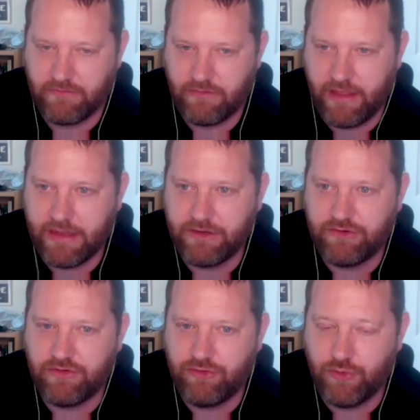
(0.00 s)

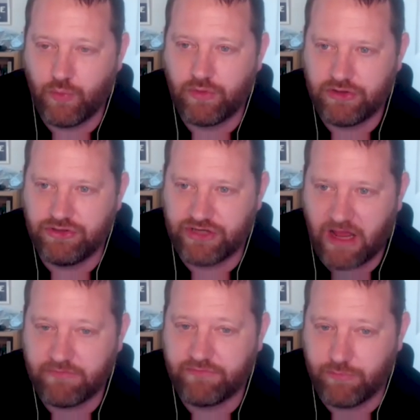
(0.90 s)
and do a good
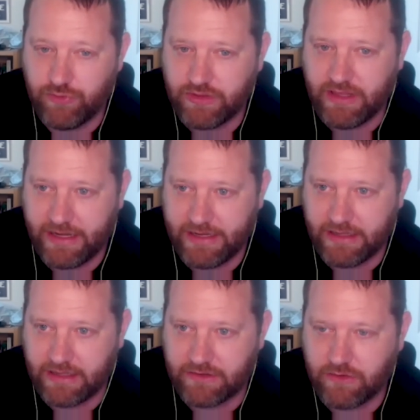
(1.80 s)
job of communicating
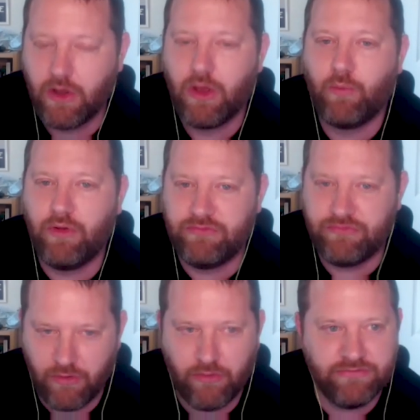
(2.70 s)
it
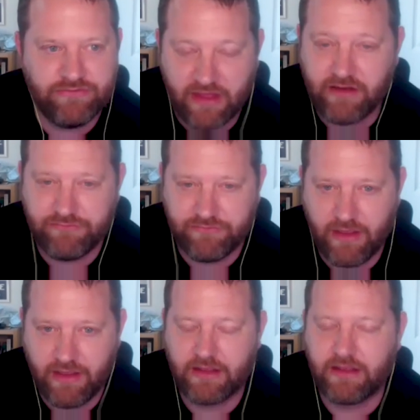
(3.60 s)
instead of
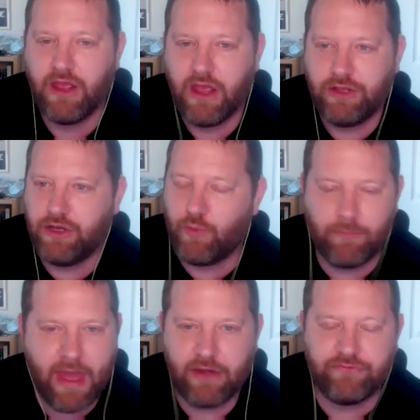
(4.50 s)
saying, you know, what
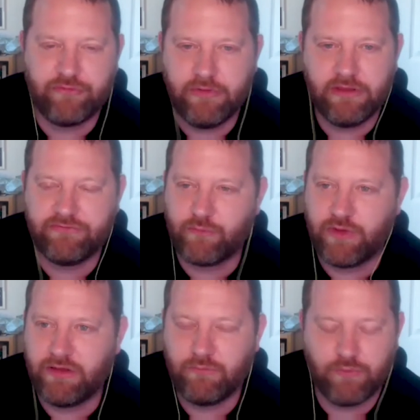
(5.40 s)
matters to me is that
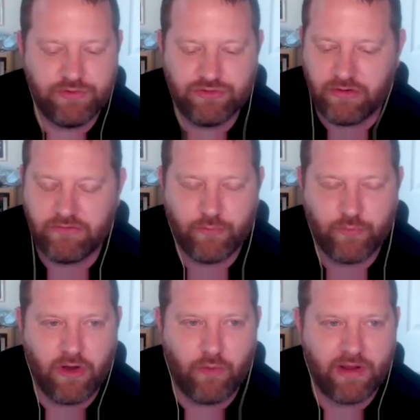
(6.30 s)
we we is that
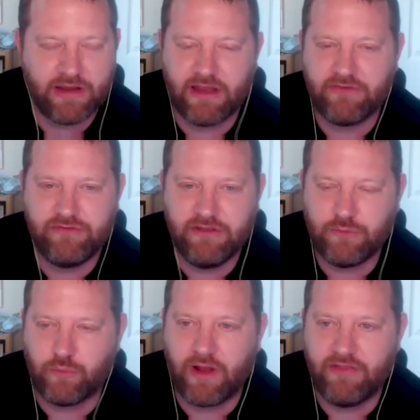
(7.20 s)
we all recognize the
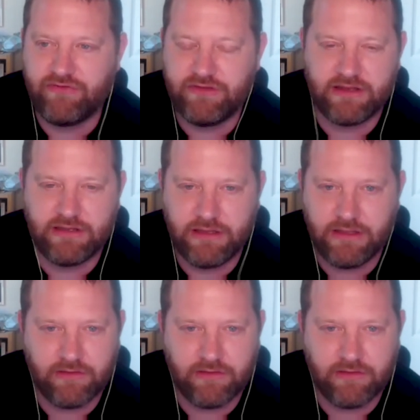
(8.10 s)
equal rights and dignity